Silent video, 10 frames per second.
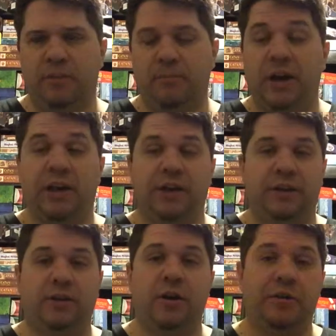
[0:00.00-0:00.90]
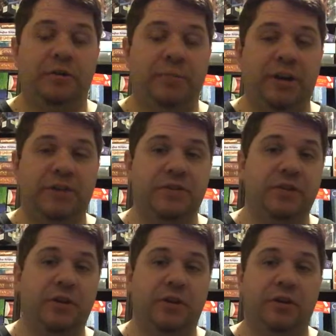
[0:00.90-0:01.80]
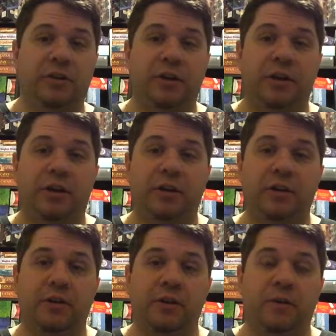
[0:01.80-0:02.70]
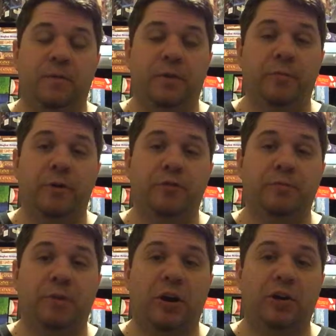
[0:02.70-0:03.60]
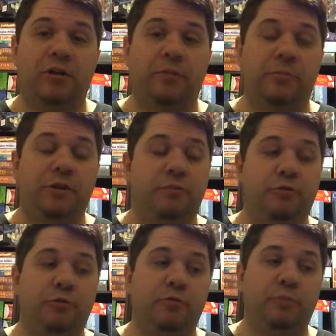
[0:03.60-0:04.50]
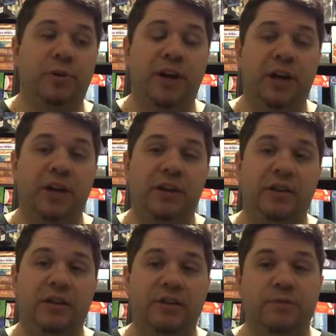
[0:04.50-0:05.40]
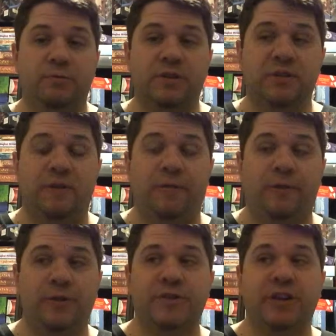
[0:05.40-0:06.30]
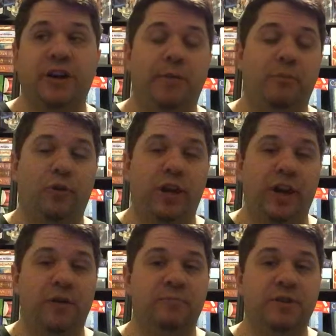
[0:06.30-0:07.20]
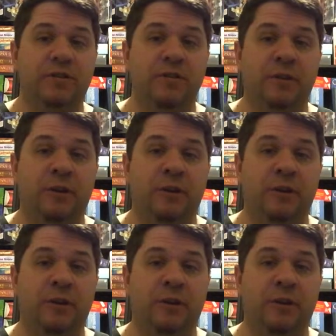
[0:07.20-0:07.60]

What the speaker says: But it all depends on, for the most part, the people who played. This was their first couple games.